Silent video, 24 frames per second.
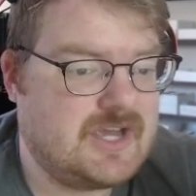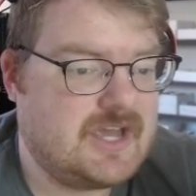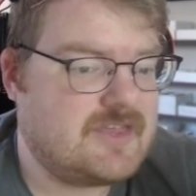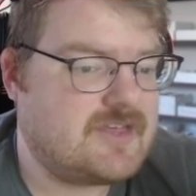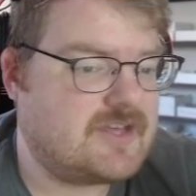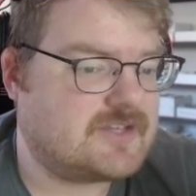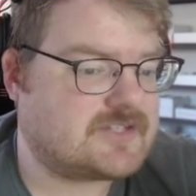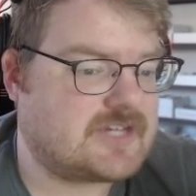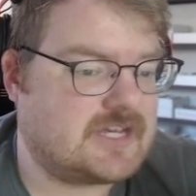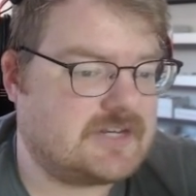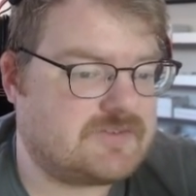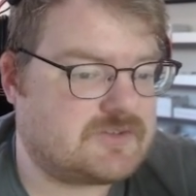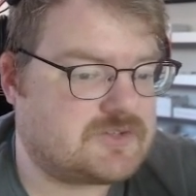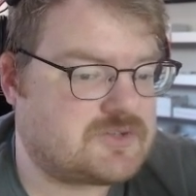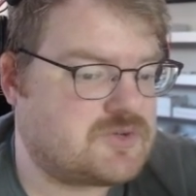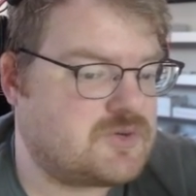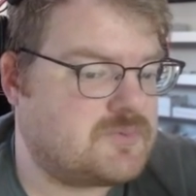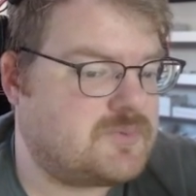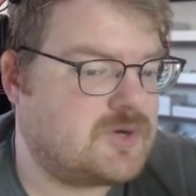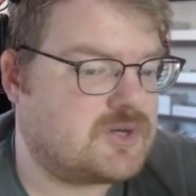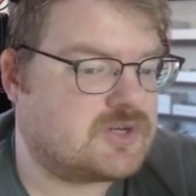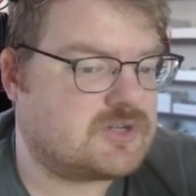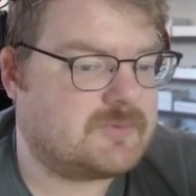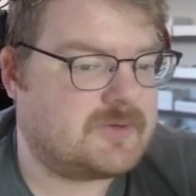That's kind of a cool
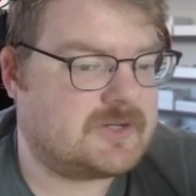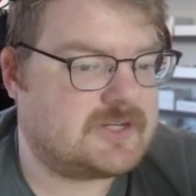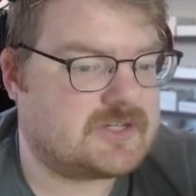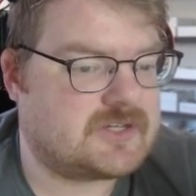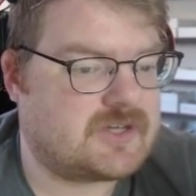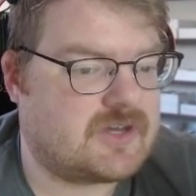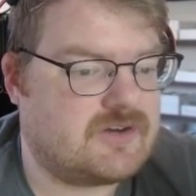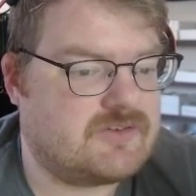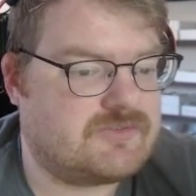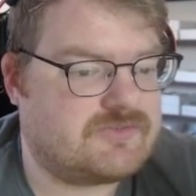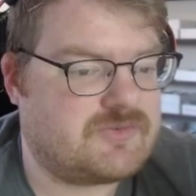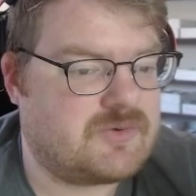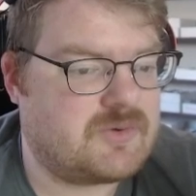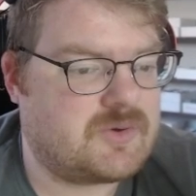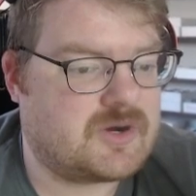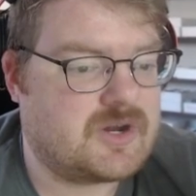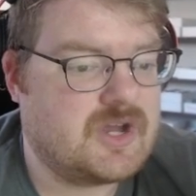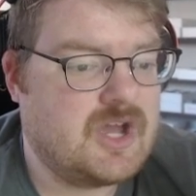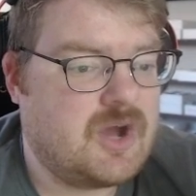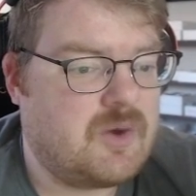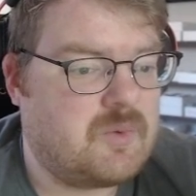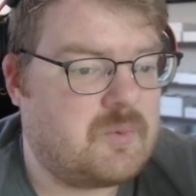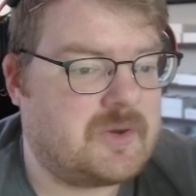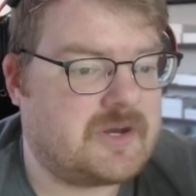Pokemon to go for.
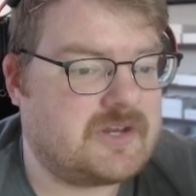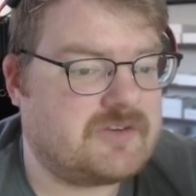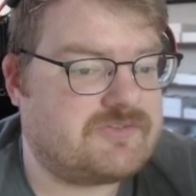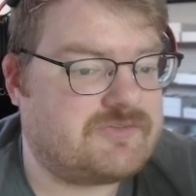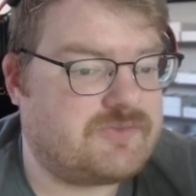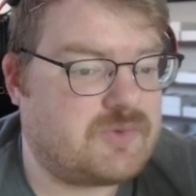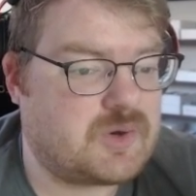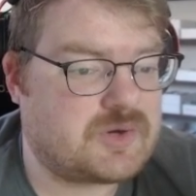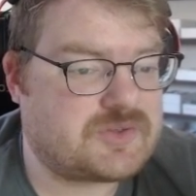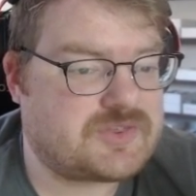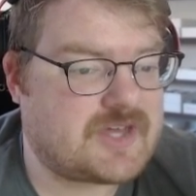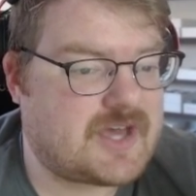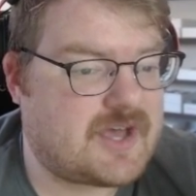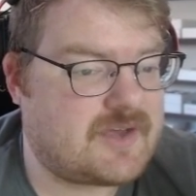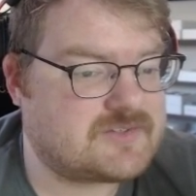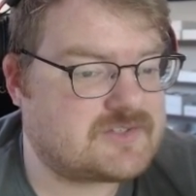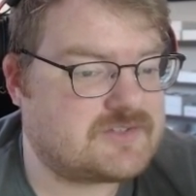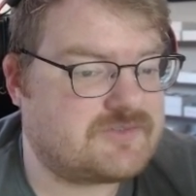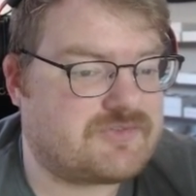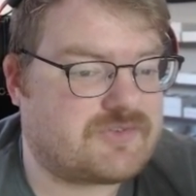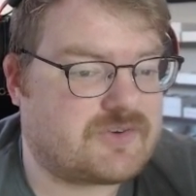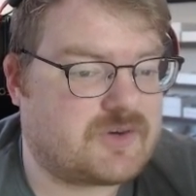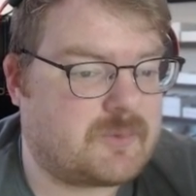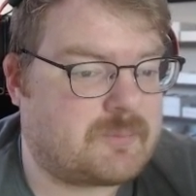1 in
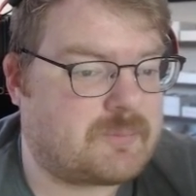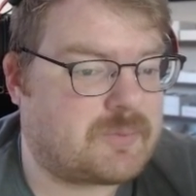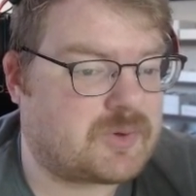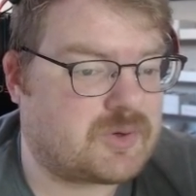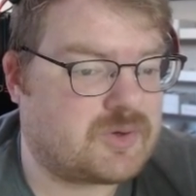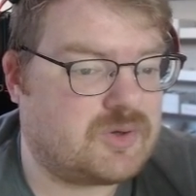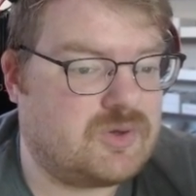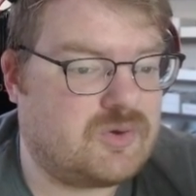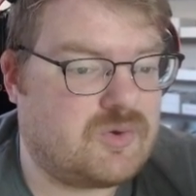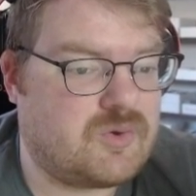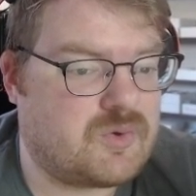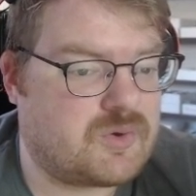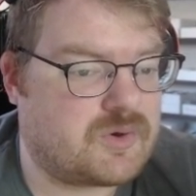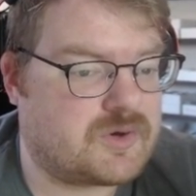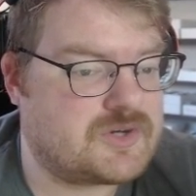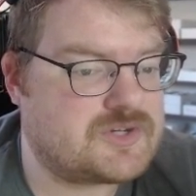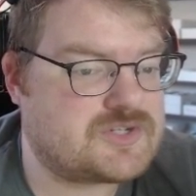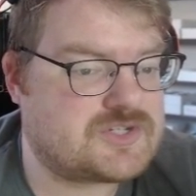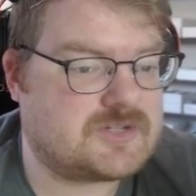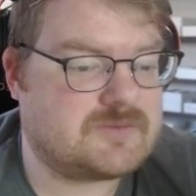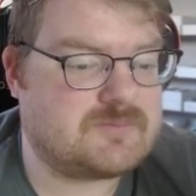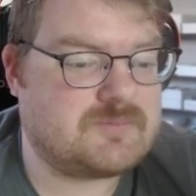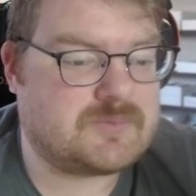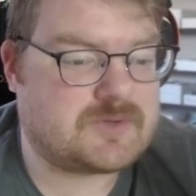4,000 for a Pearl
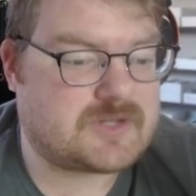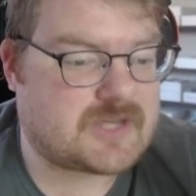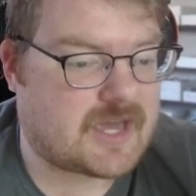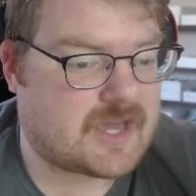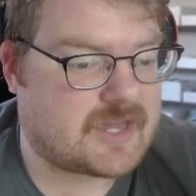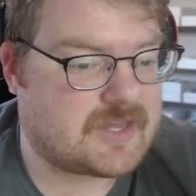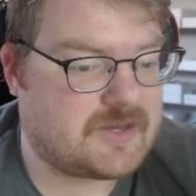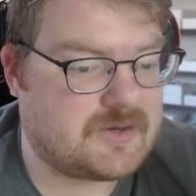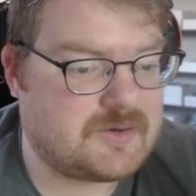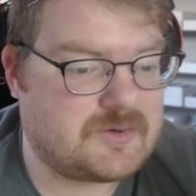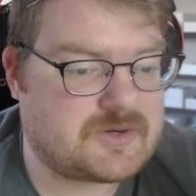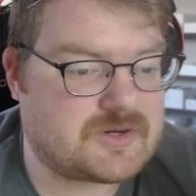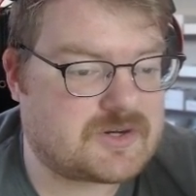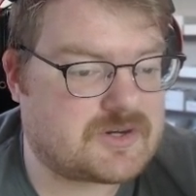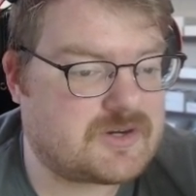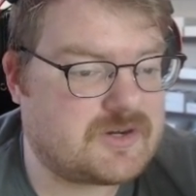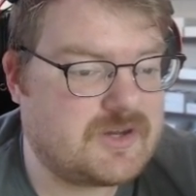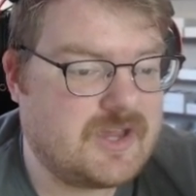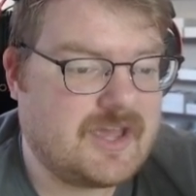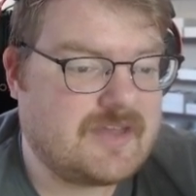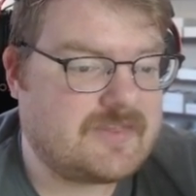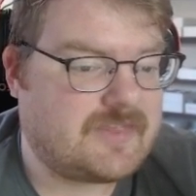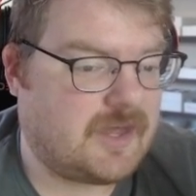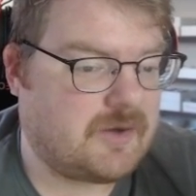Origin Kyogre.
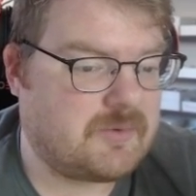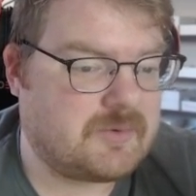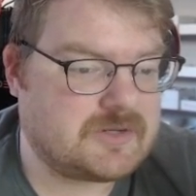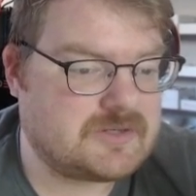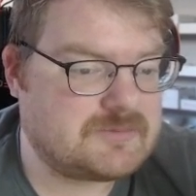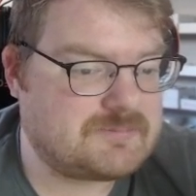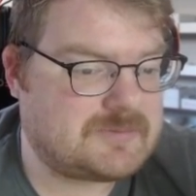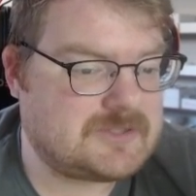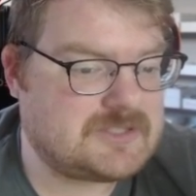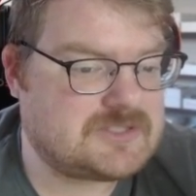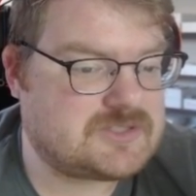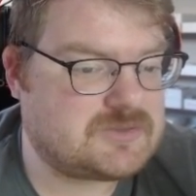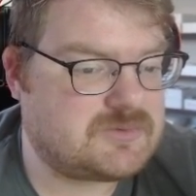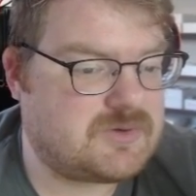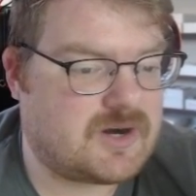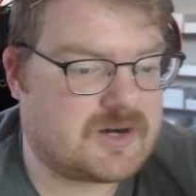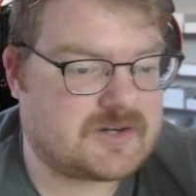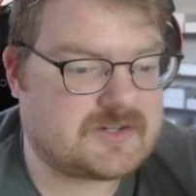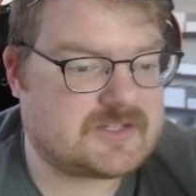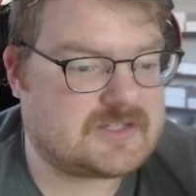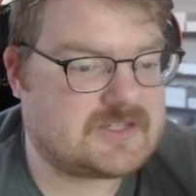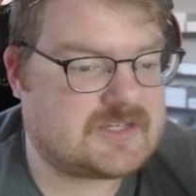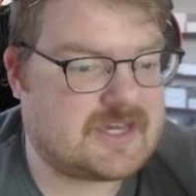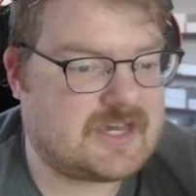That wouldn't be too
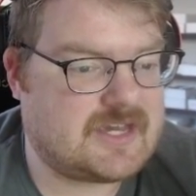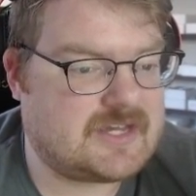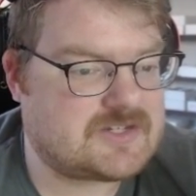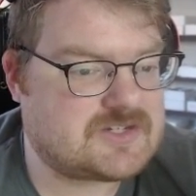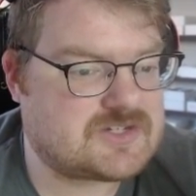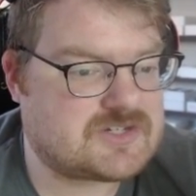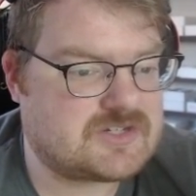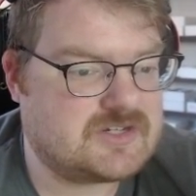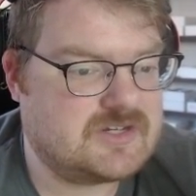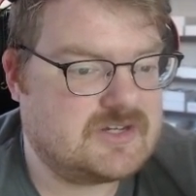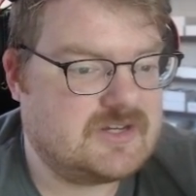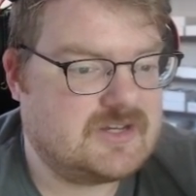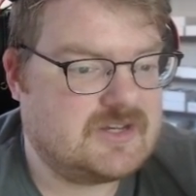hard to catch.